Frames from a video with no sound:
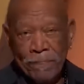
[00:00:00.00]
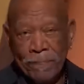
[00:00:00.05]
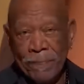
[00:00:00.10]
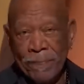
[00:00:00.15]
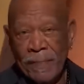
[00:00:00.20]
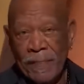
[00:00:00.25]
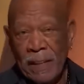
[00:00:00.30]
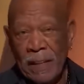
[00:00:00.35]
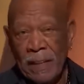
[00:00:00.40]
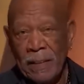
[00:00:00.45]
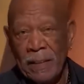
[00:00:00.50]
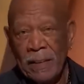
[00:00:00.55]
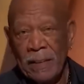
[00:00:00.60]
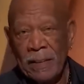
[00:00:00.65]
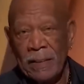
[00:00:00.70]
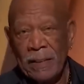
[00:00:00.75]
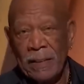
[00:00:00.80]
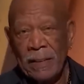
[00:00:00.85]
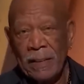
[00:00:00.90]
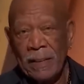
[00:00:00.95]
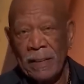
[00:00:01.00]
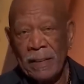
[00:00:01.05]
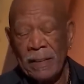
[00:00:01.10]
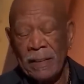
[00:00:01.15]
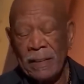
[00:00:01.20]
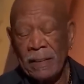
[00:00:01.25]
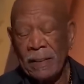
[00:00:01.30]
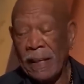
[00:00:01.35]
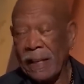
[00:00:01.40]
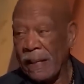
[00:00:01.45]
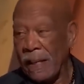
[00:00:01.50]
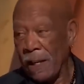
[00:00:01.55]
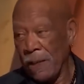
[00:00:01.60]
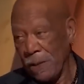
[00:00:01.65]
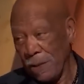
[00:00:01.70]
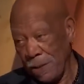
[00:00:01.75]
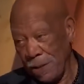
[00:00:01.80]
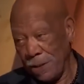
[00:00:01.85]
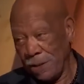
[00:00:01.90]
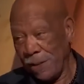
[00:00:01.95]
Hackman, one of the most
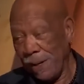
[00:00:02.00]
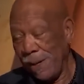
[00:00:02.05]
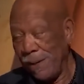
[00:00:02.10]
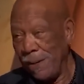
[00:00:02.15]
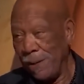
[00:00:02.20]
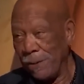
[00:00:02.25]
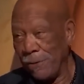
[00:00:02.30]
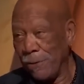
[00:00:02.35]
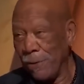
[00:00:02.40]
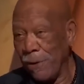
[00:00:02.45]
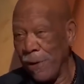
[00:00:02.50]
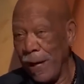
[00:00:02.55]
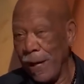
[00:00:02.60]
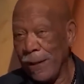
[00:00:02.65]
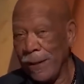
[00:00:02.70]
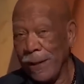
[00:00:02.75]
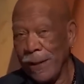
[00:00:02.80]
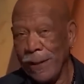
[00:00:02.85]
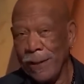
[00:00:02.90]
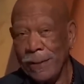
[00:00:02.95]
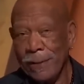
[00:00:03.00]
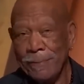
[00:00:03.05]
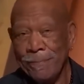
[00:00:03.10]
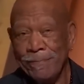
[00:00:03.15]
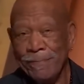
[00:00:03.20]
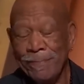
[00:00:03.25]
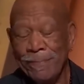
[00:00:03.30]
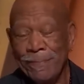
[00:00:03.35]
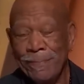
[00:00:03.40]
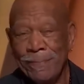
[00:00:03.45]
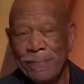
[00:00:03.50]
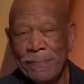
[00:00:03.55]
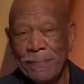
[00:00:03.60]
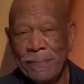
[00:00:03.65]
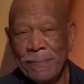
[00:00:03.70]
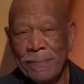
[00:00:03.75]
celebrated actors in Hollywood history,